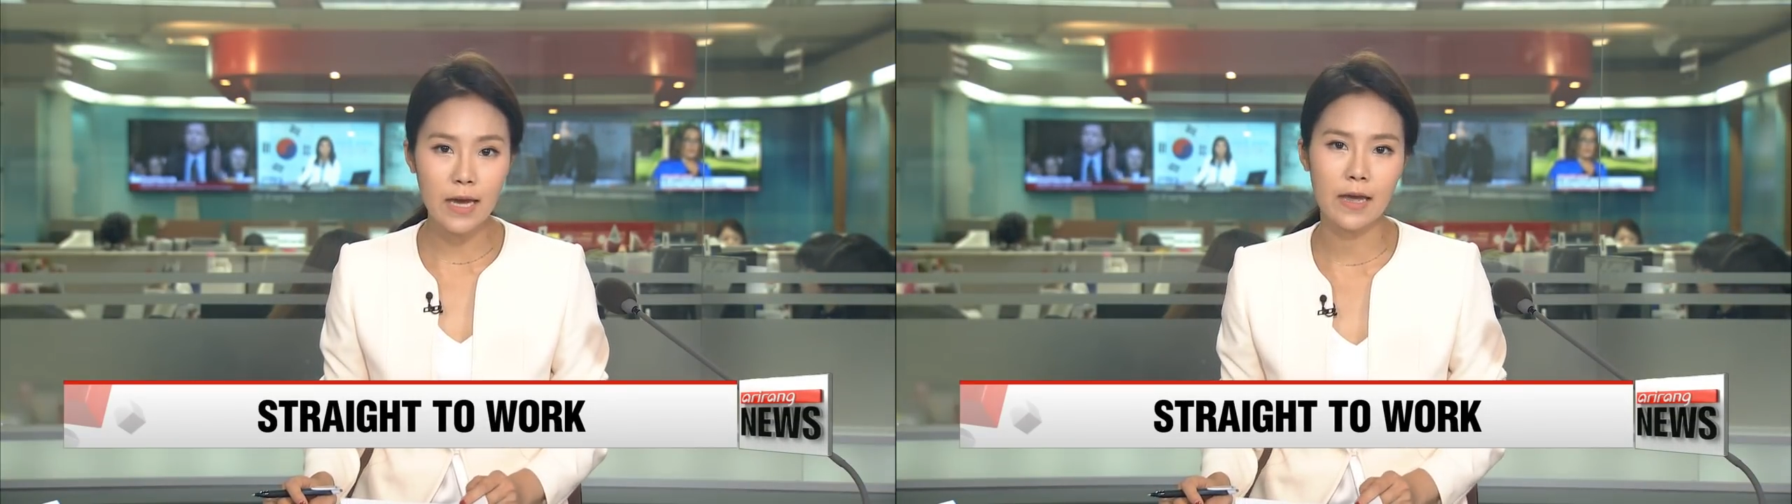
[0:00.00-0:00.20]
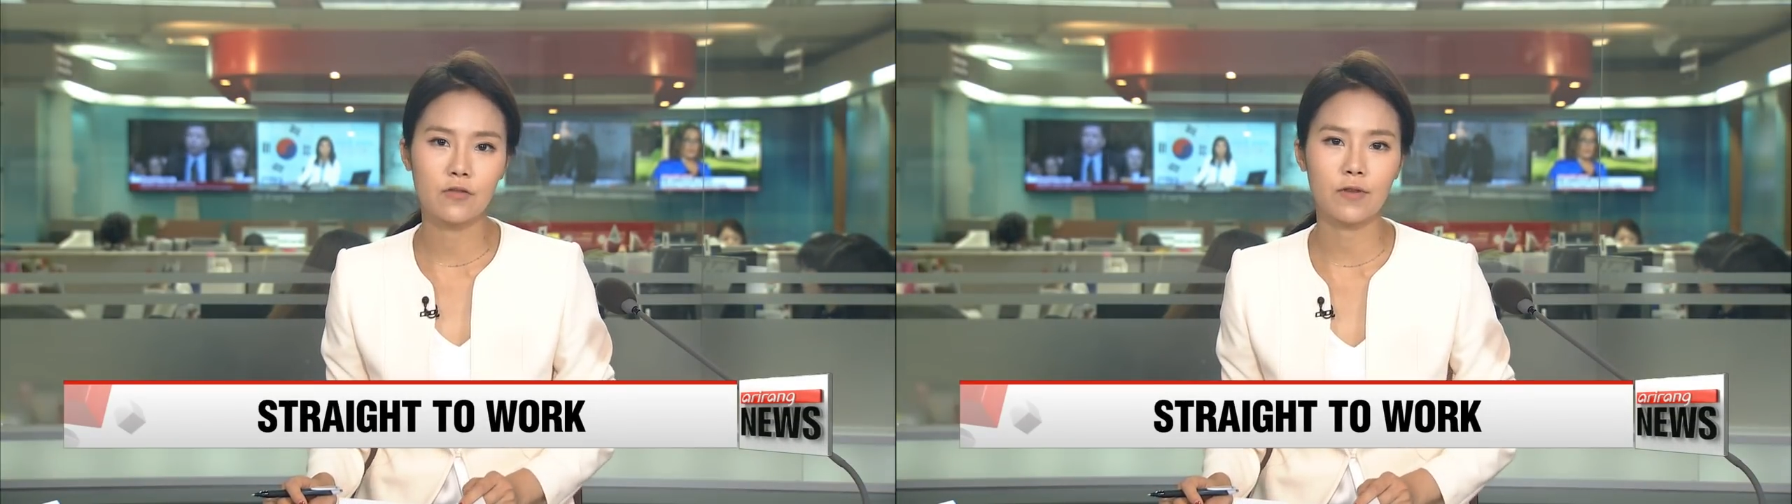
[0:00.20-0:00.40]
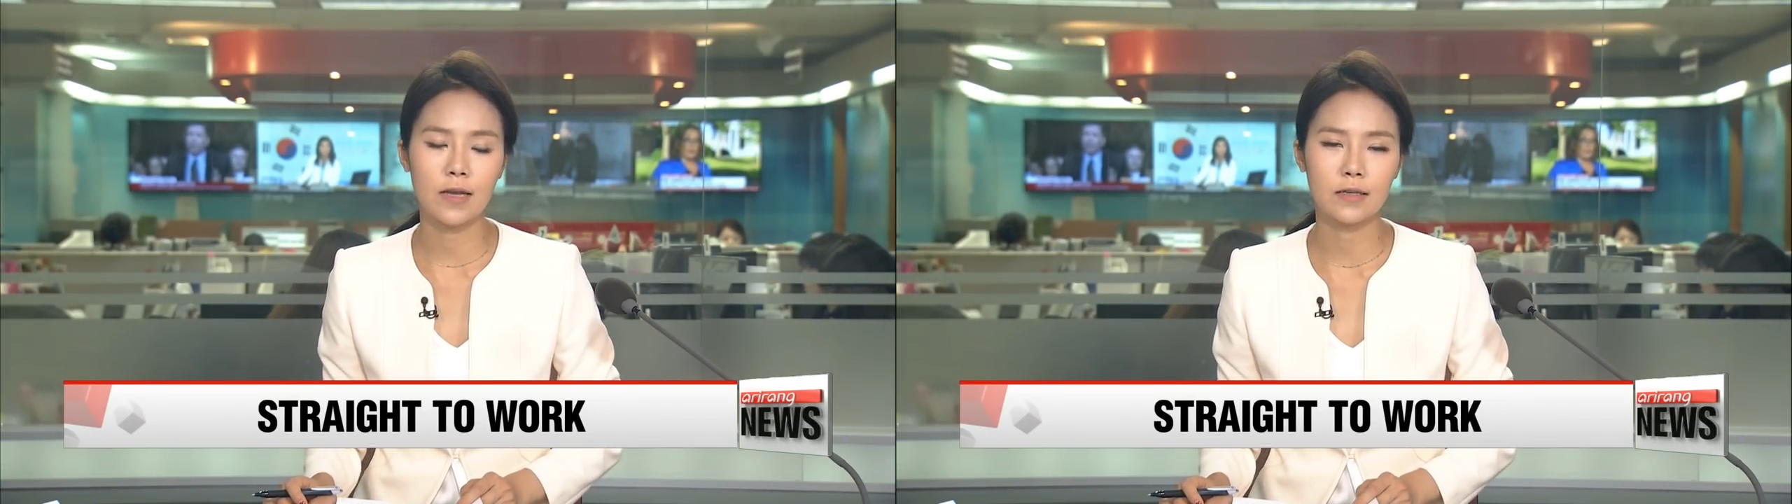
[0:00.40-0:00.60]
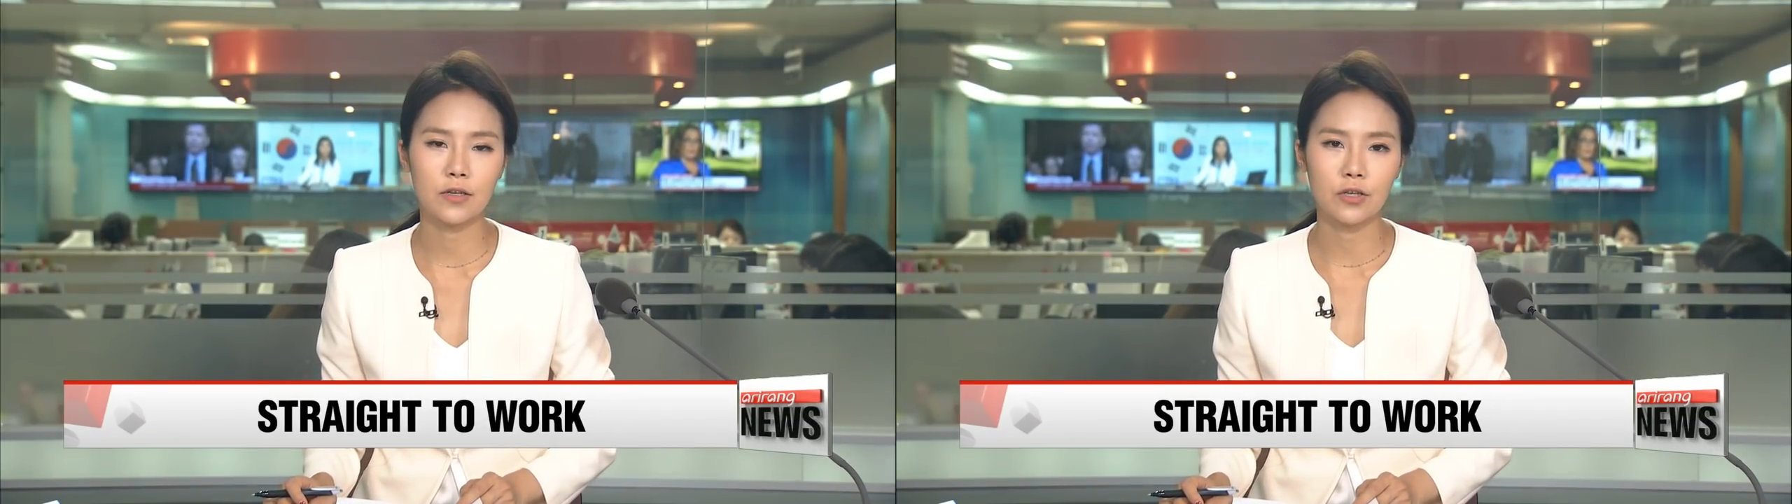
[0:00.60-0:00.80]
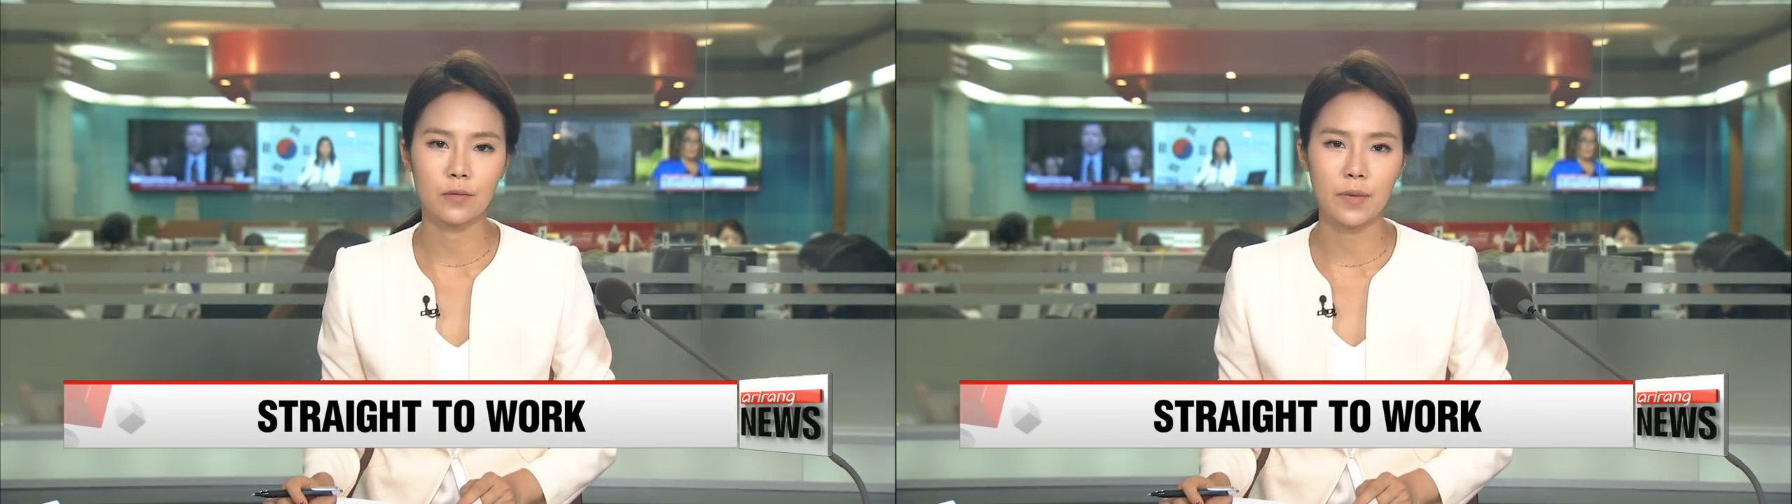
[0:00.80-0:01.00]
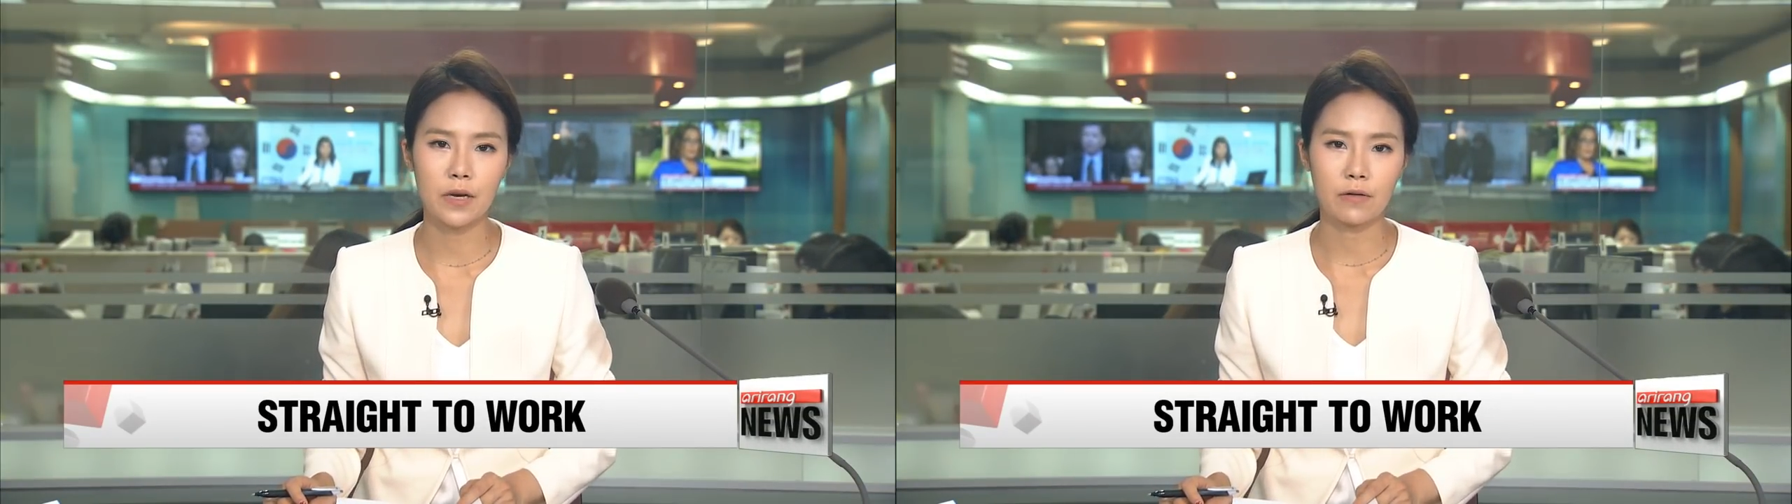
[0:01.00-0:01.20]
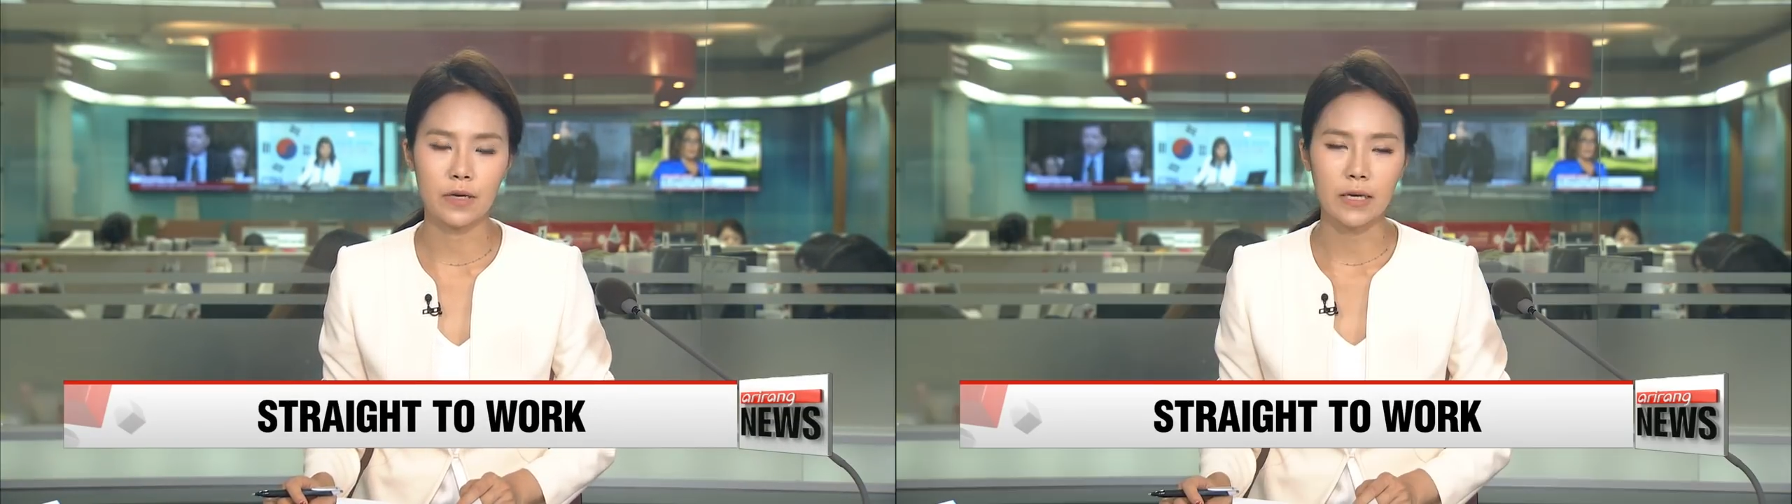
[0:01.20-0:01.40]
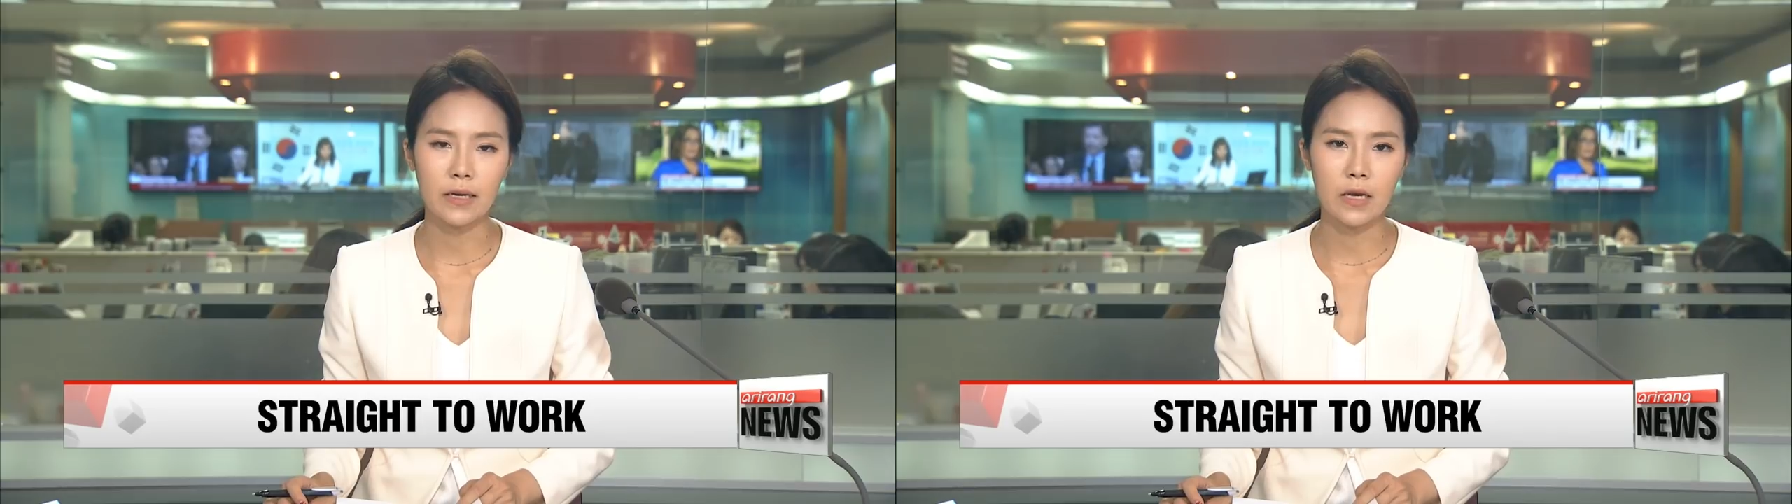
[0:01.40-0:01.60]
a transition period.